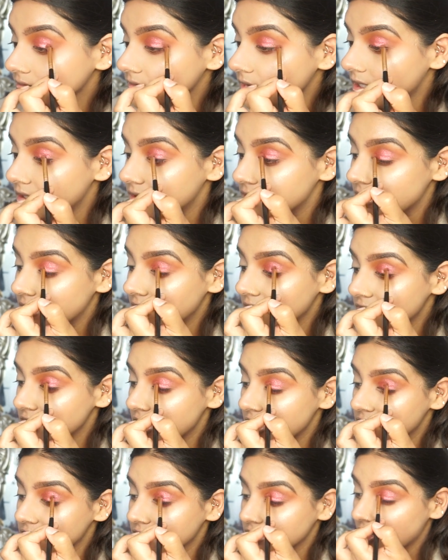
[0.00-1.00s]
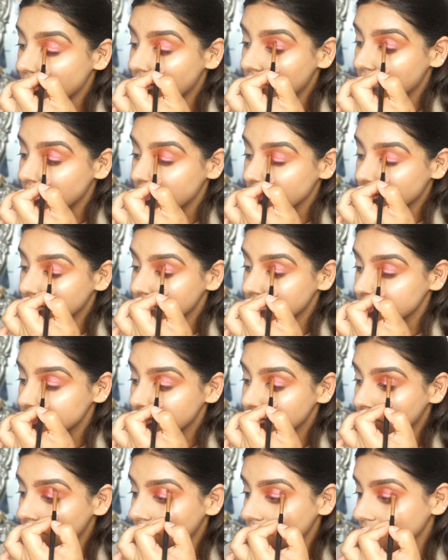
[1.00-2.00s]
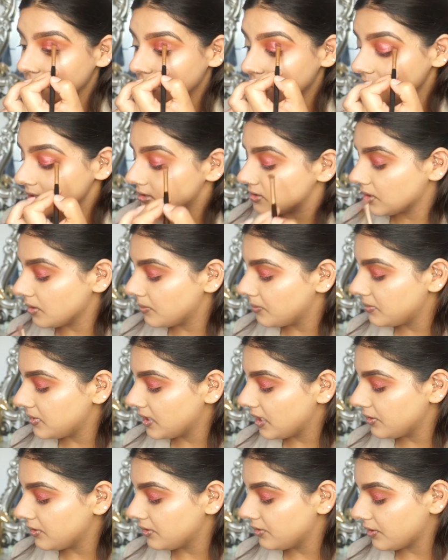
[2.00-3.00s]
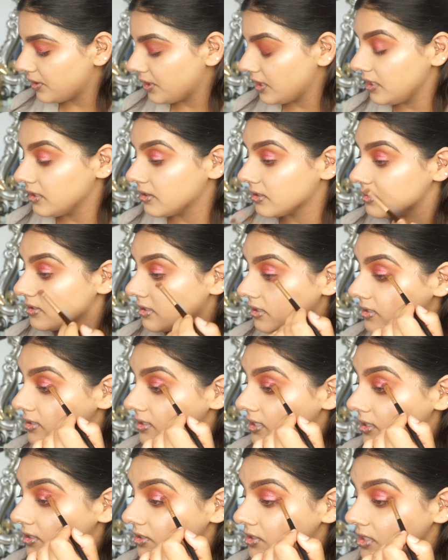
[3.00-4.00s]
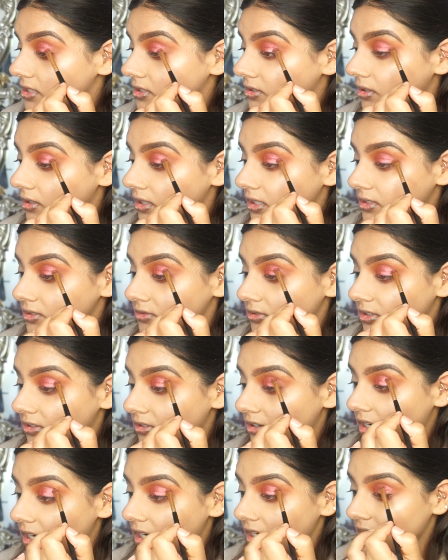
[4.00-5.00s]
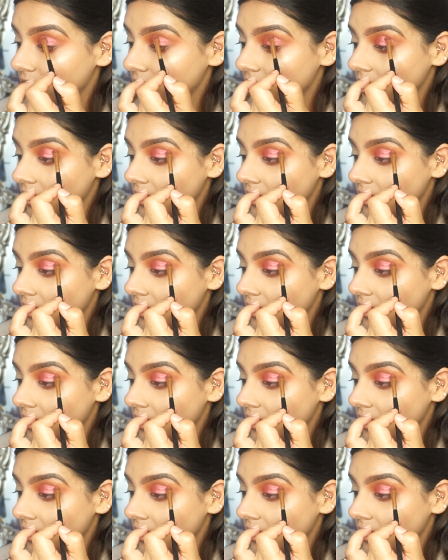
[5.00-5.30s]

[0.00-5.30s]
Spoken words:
Because then it changes the colour, because I still want the glitter to come down underneath, because I can see that she's got glitter on her eye.